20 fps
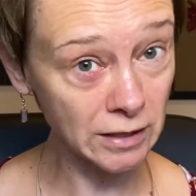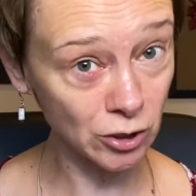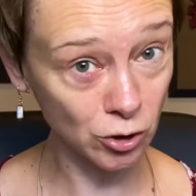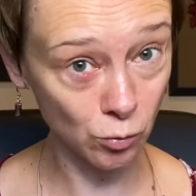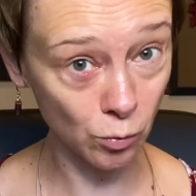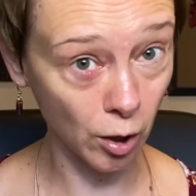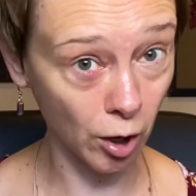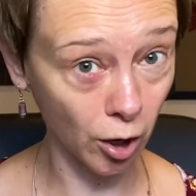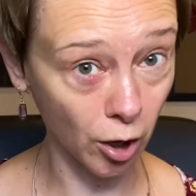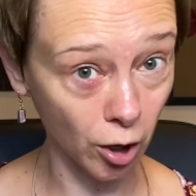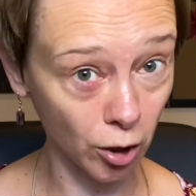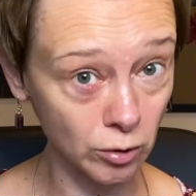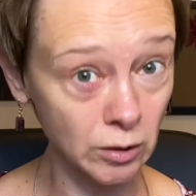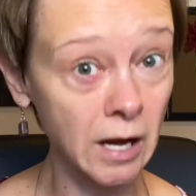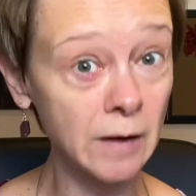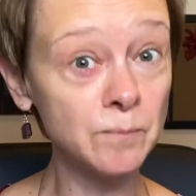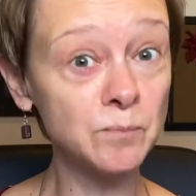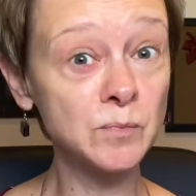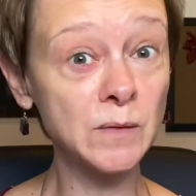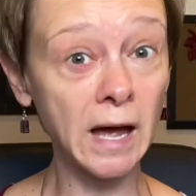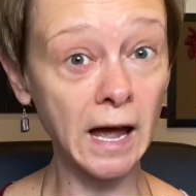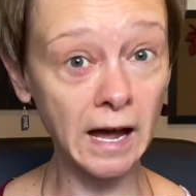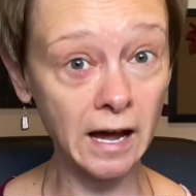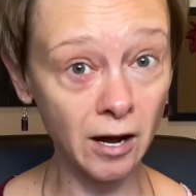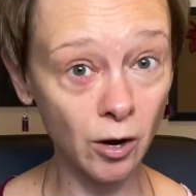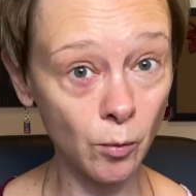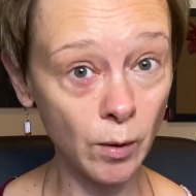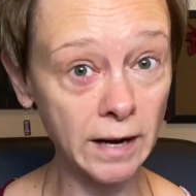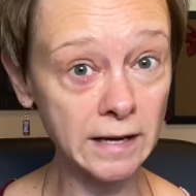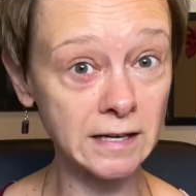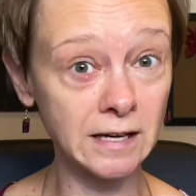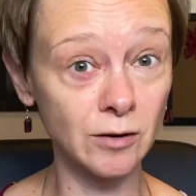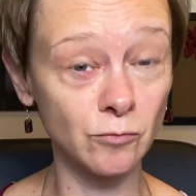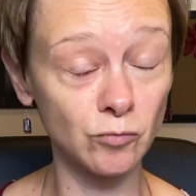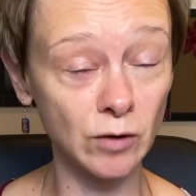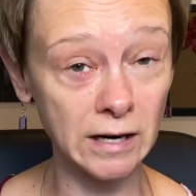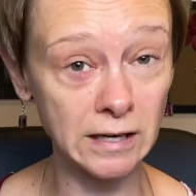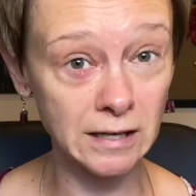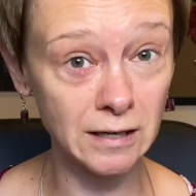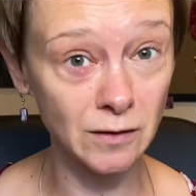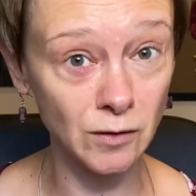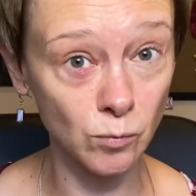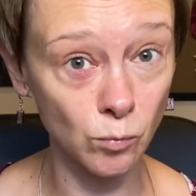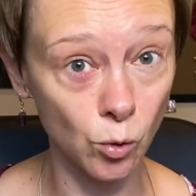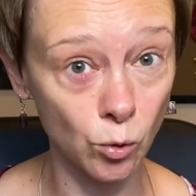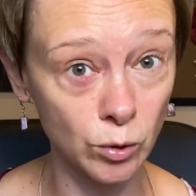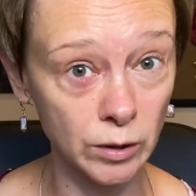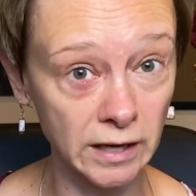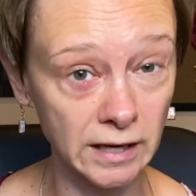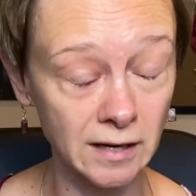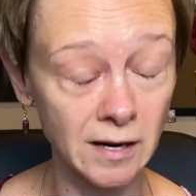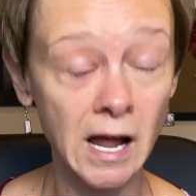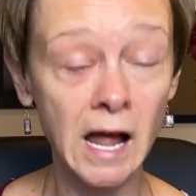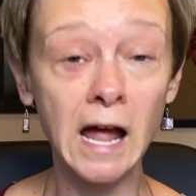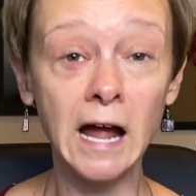you all how I get ready in the morning.